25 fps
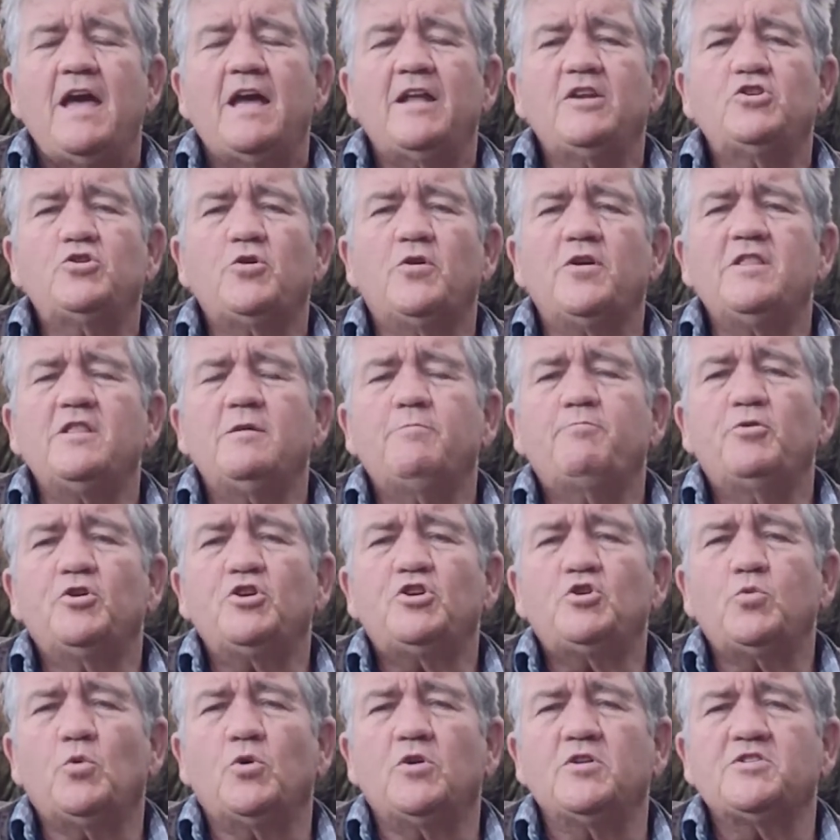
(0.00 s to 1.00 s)
And during the
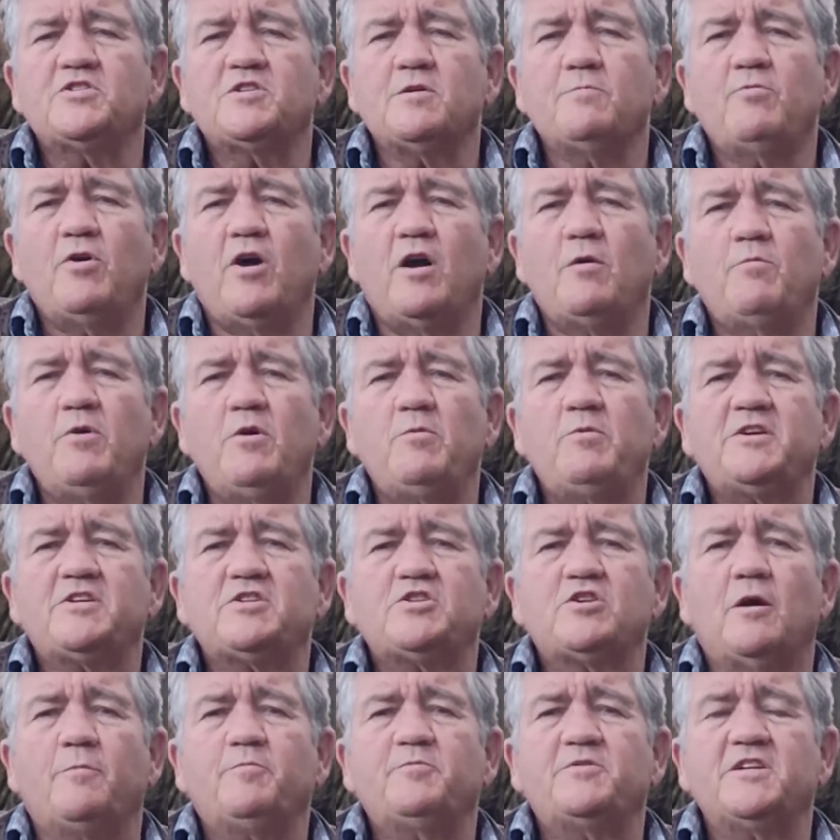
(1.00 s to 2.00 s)
Bush War in Zimbabwe, we
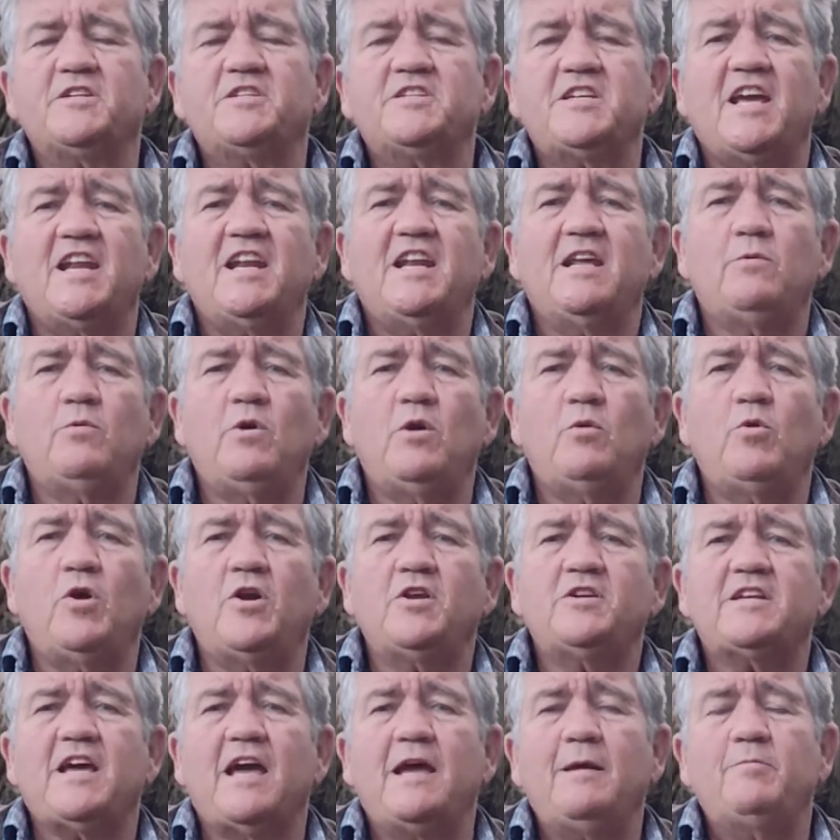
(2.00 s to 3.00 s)
stopped attending. We
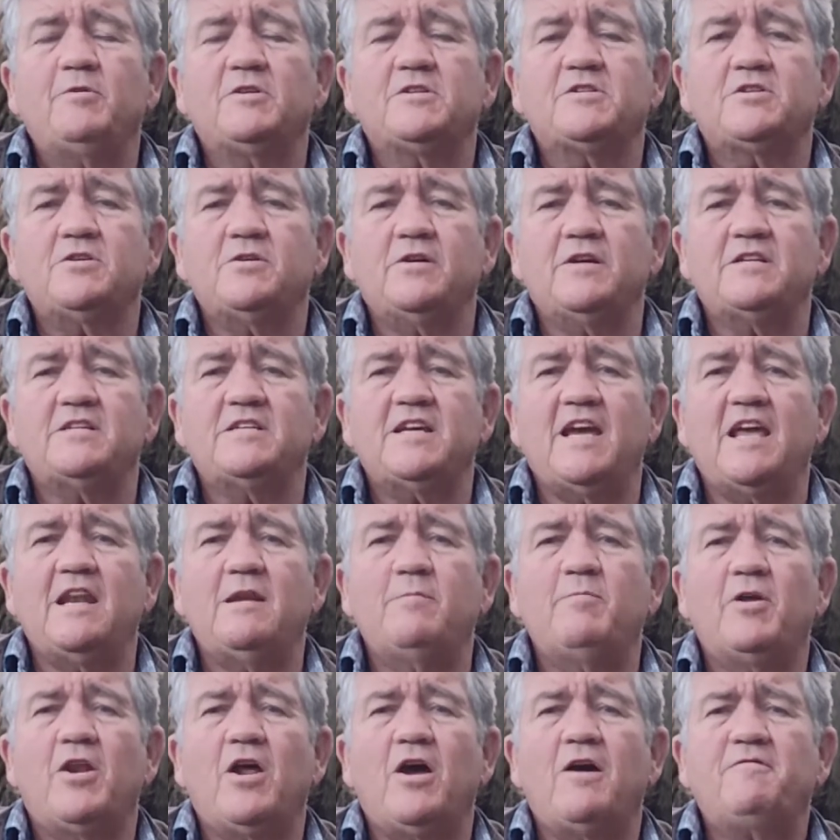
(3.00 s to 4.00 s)
weren't able to
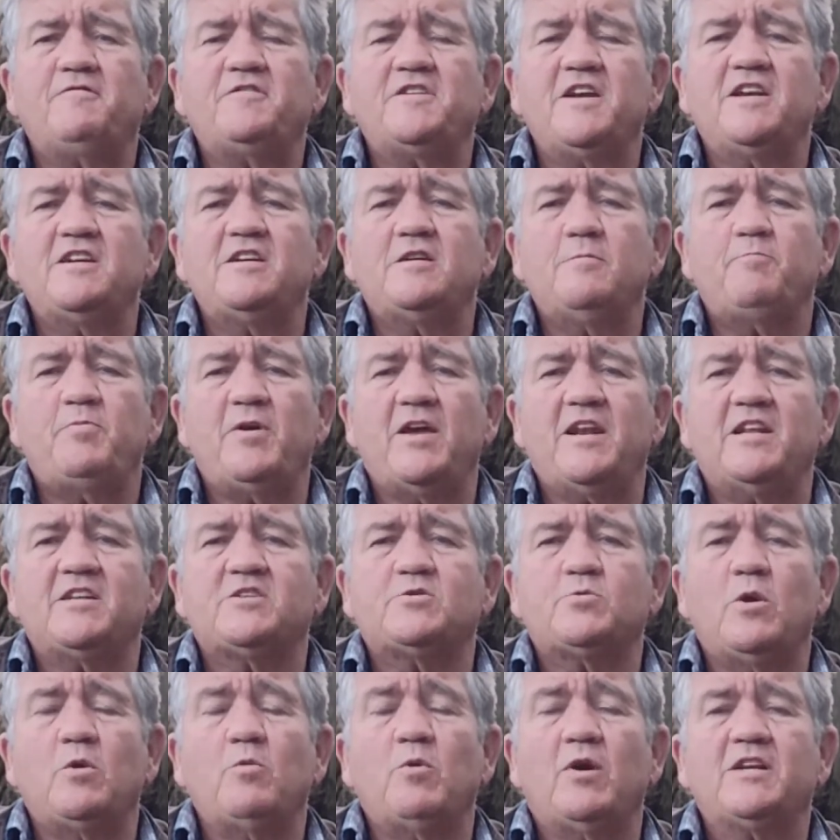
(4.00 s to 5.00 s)
attend. But after
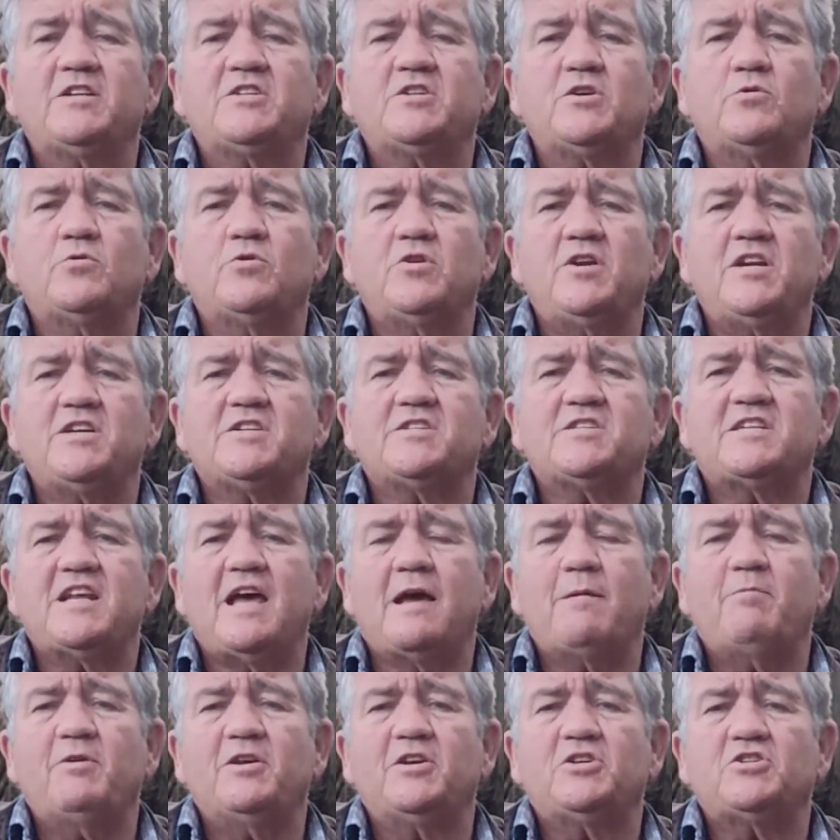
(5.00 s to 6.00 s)
independence, we wanted to
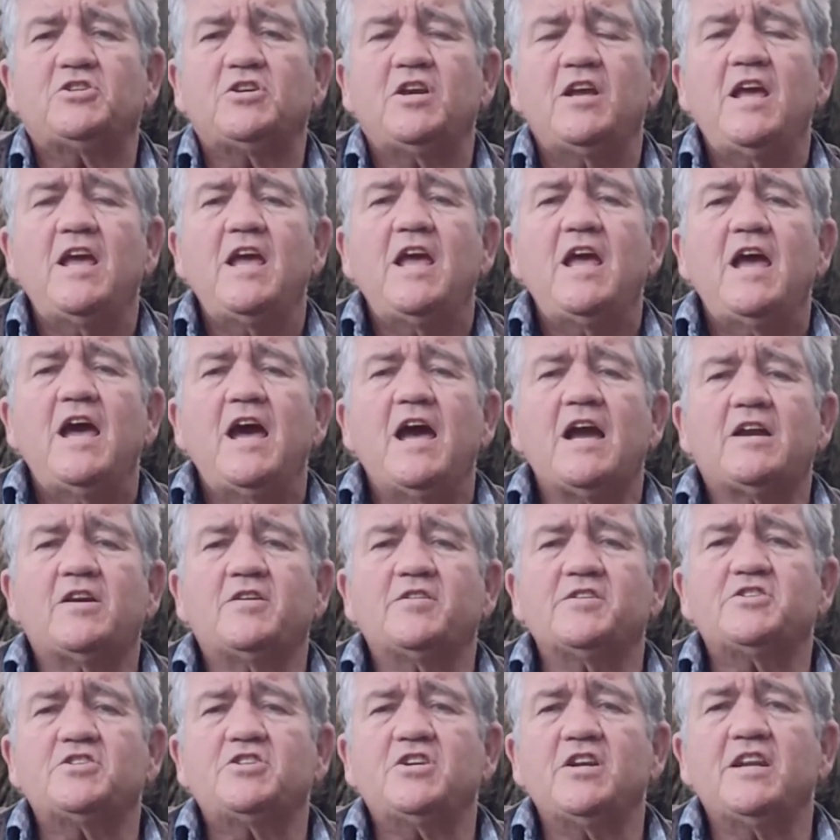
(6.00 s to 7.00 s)
reestablish a
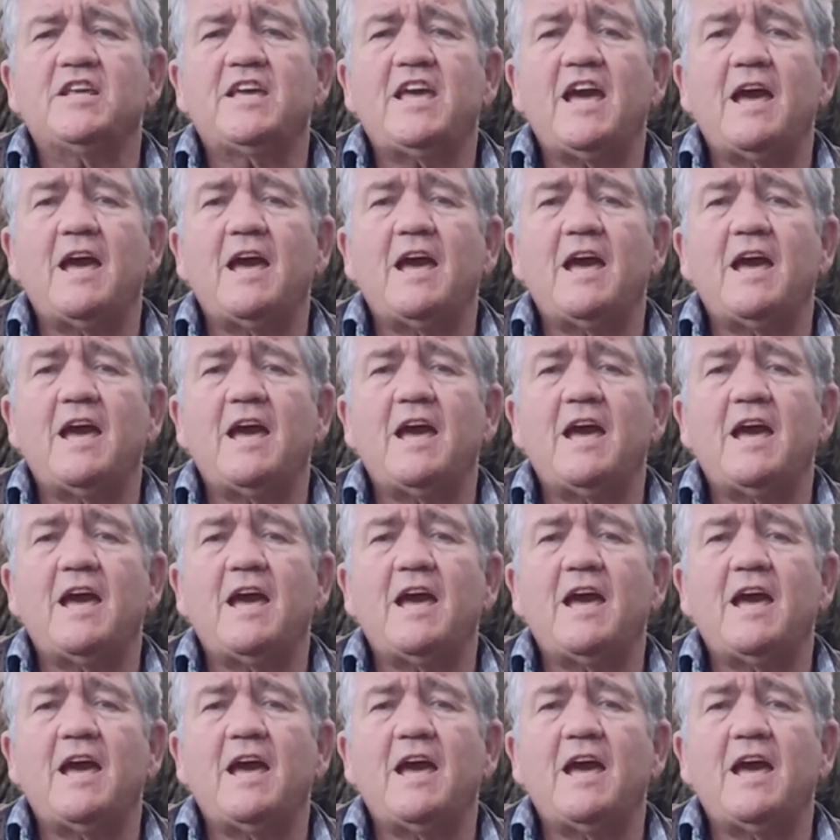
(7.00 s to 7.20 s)
Christian